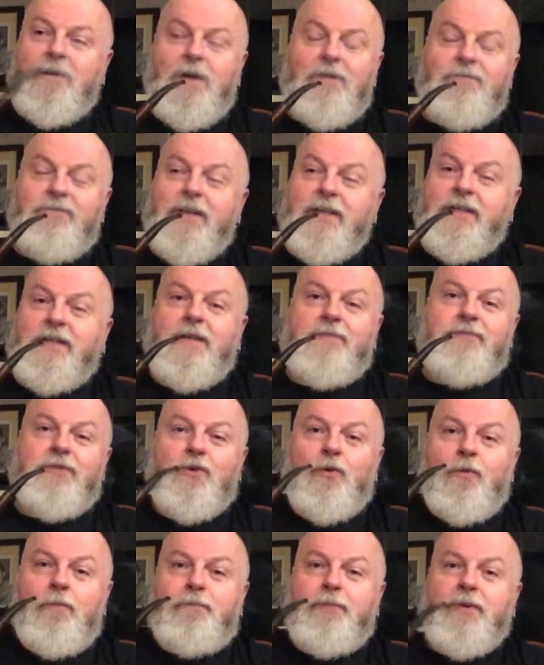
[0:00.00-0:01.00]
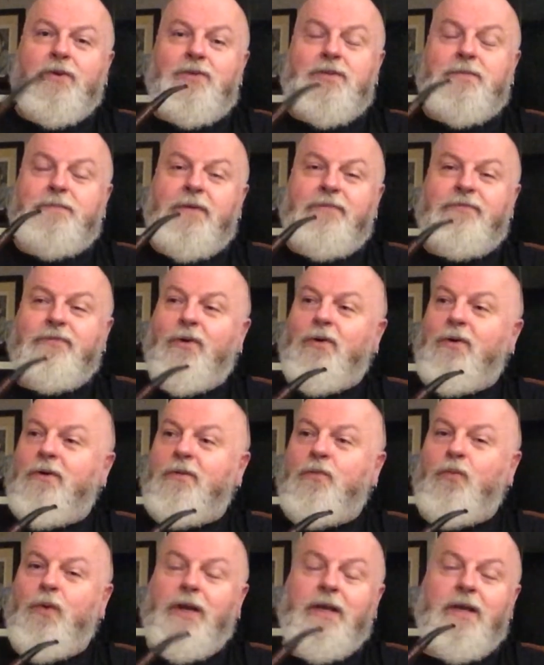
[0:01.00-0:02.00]
I've read difficult books before.
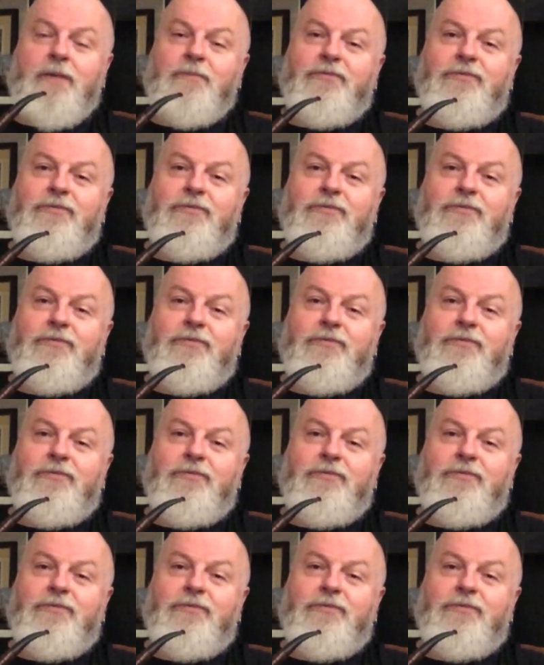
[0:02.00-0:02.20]
William